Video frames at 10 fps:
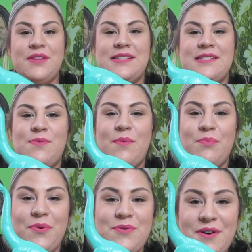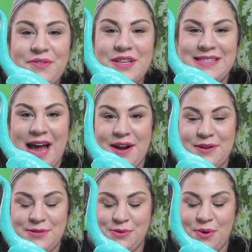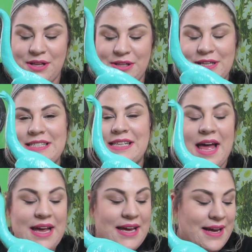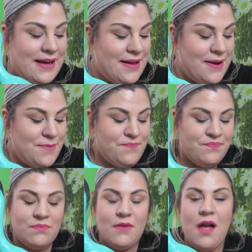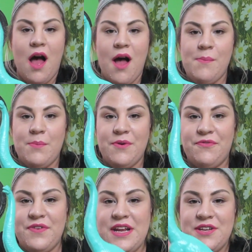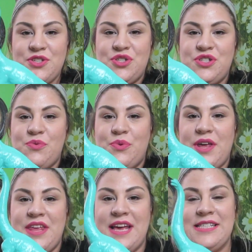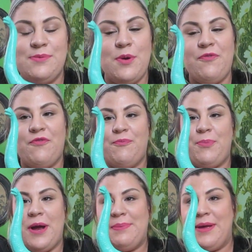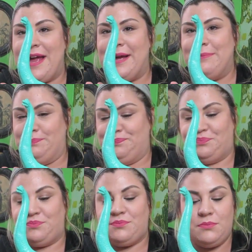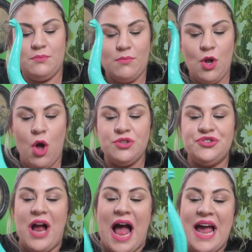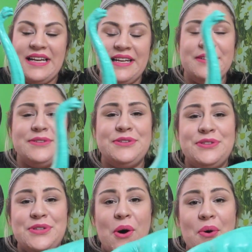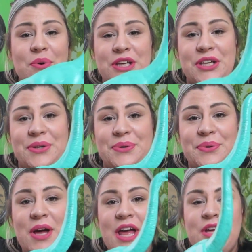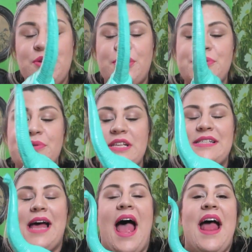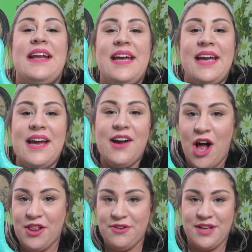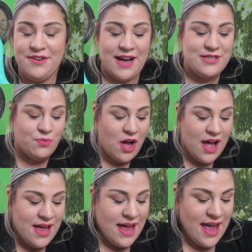This is what Bruno the dinosaur looks like. Finished with his spray paint all dried. He looked so cute. You can do this any color that you guys want.